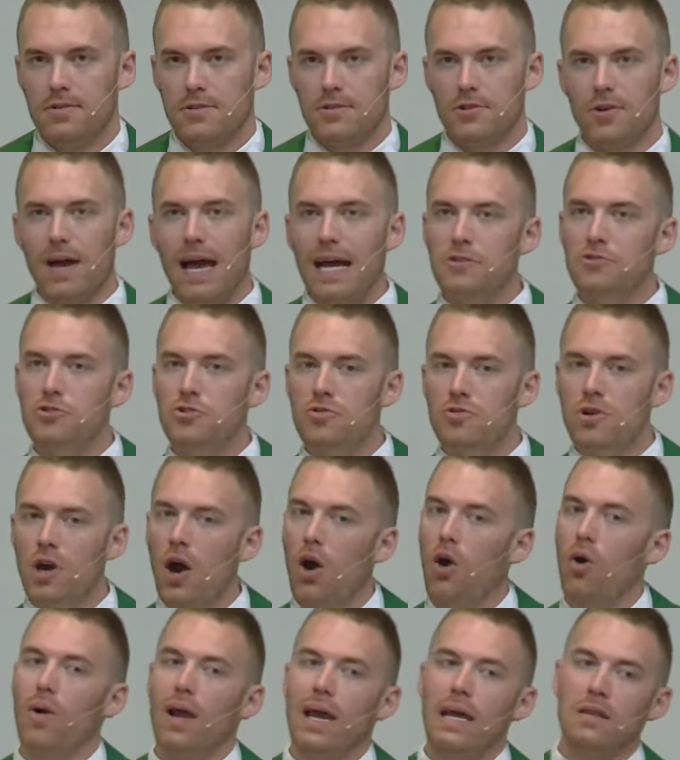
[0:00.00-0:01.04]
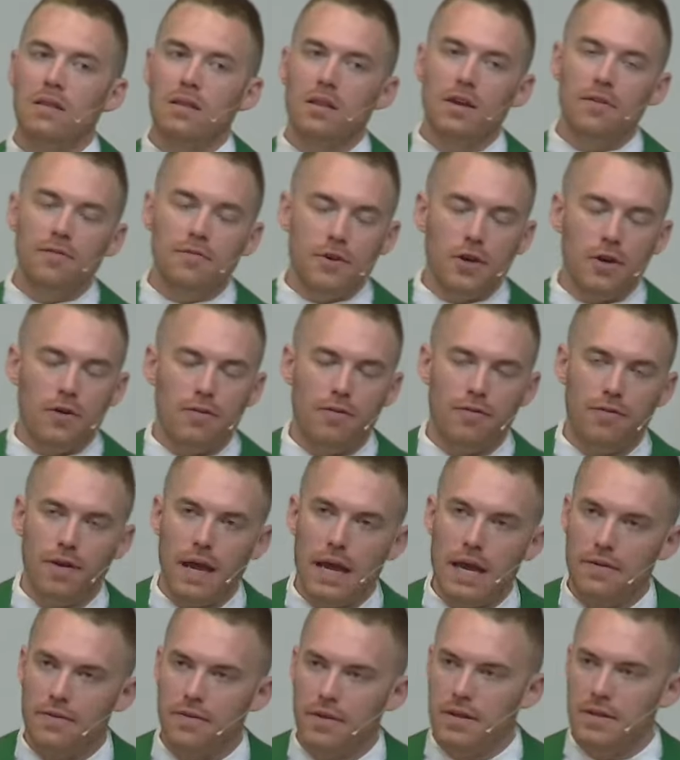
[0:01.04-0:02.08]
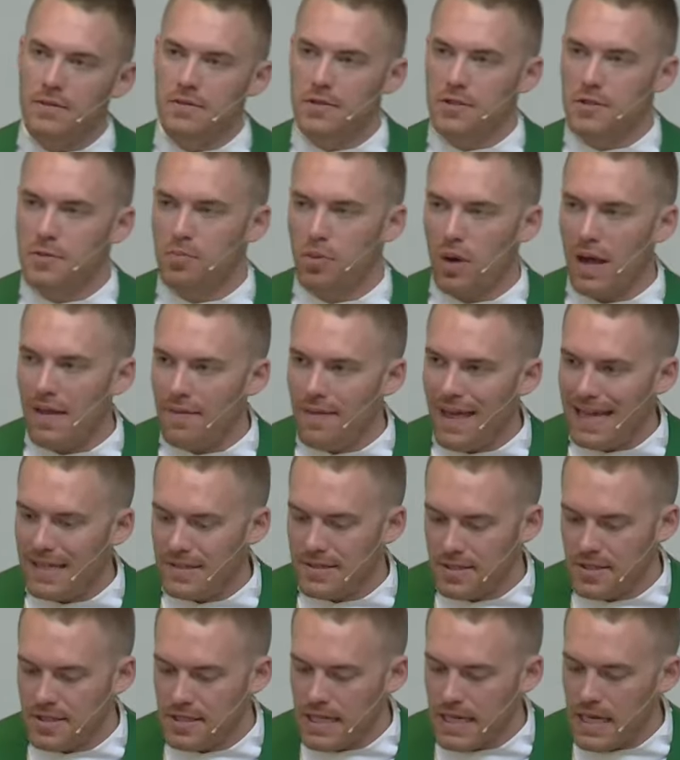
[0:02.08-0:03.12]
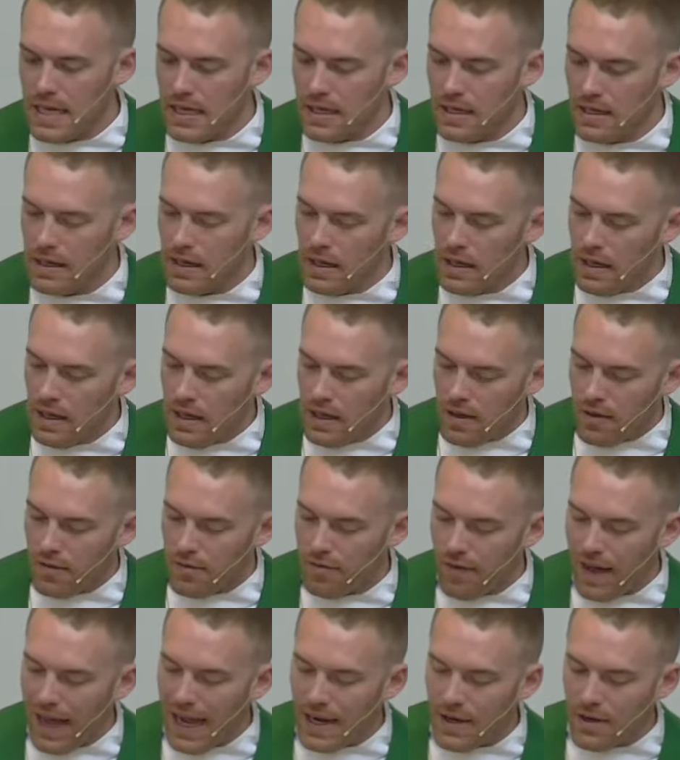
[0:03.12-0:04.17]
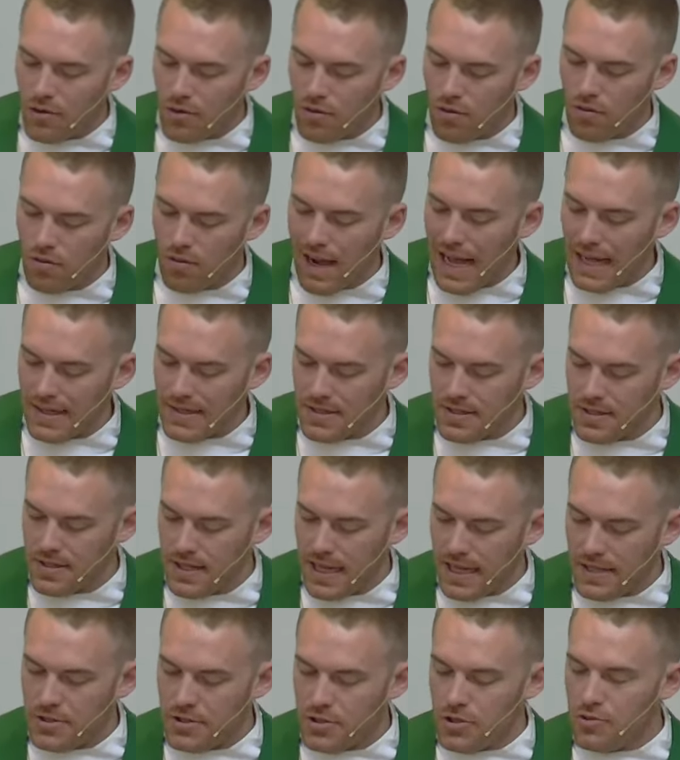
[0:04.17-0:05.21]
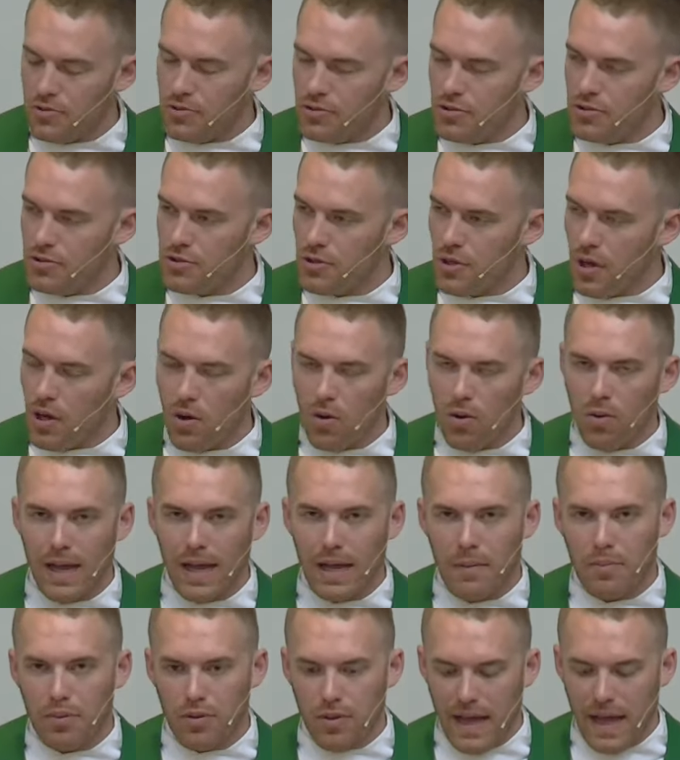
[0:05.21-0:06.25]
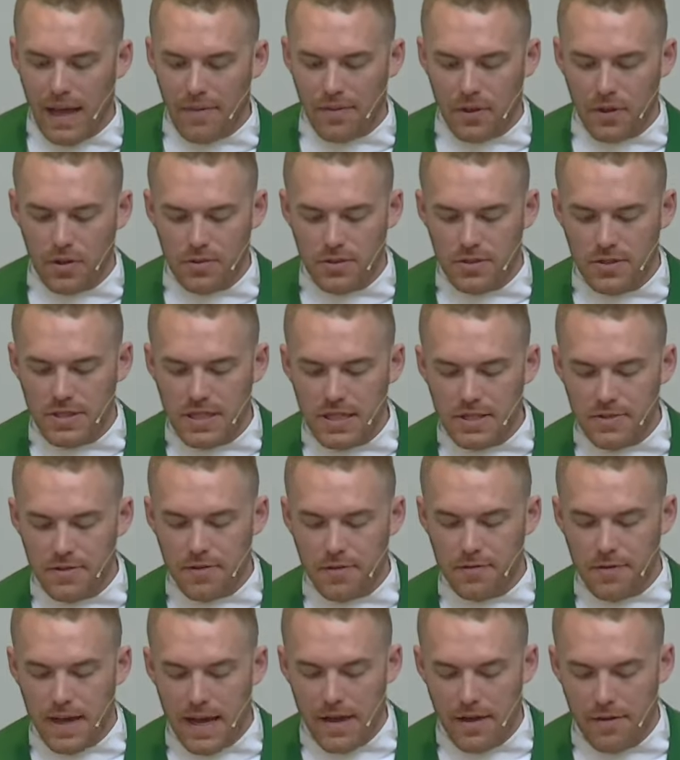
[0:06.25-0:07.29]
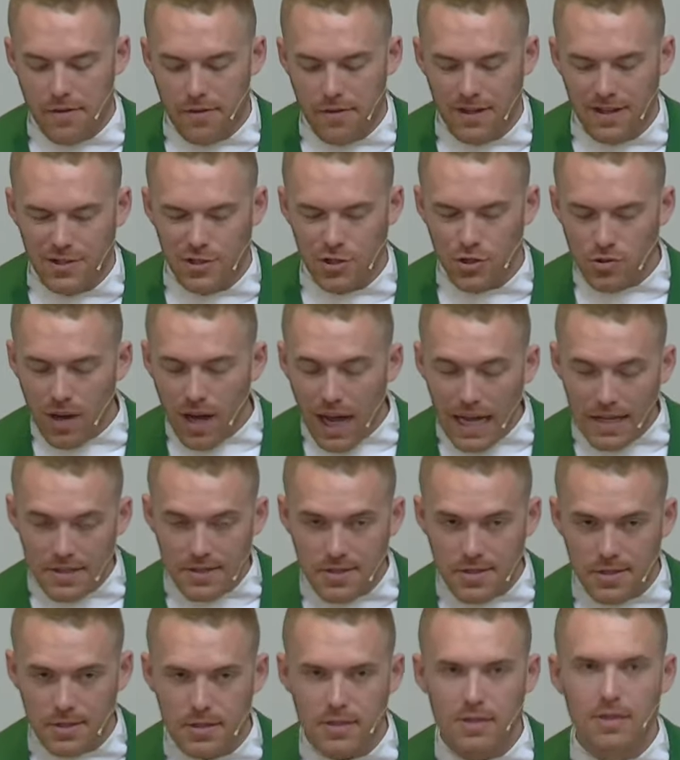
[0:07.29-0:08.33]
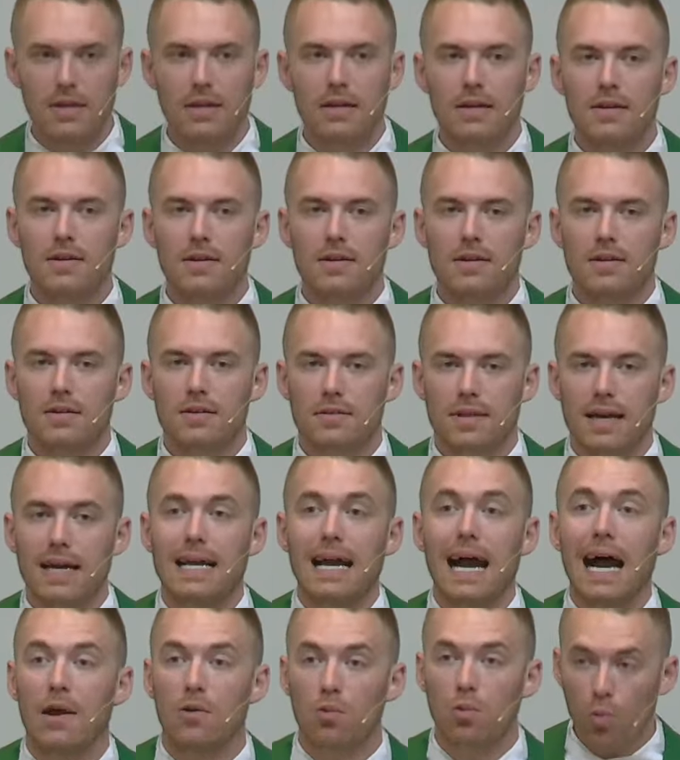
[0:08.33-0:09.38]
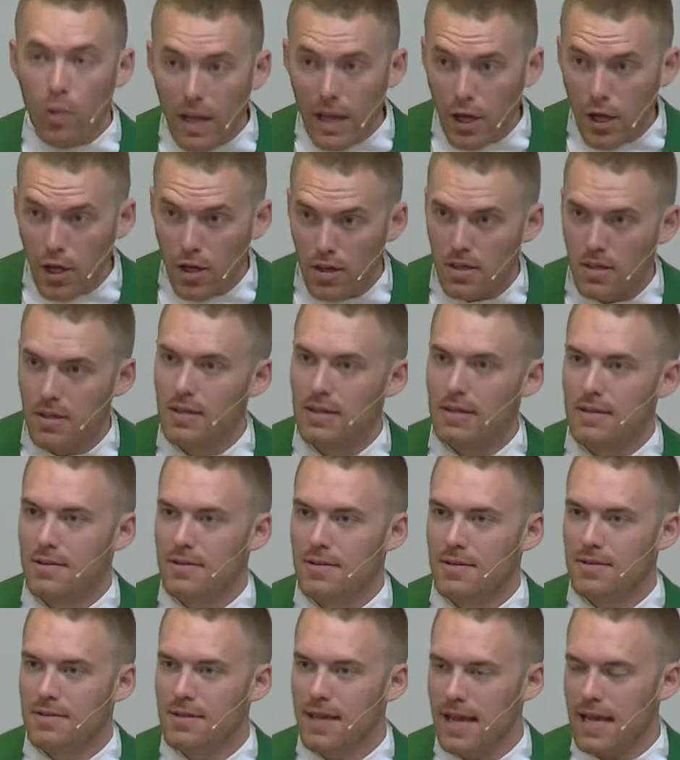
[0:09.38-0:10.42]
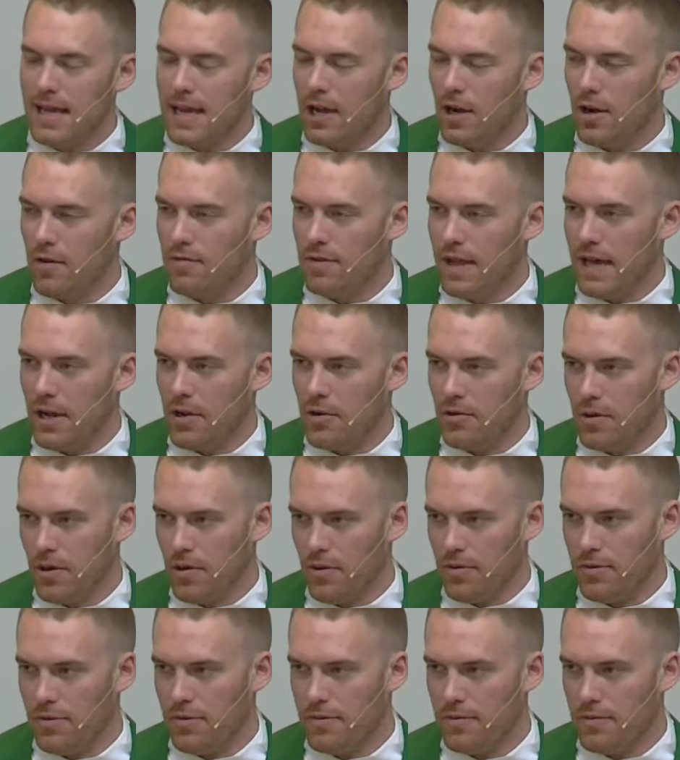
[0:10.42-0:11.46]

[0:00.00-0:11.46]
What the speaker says: So as you go and live your faith and spread that seed, find rest as you sow and plant those seeds of faith and trust that God will take care of that growth.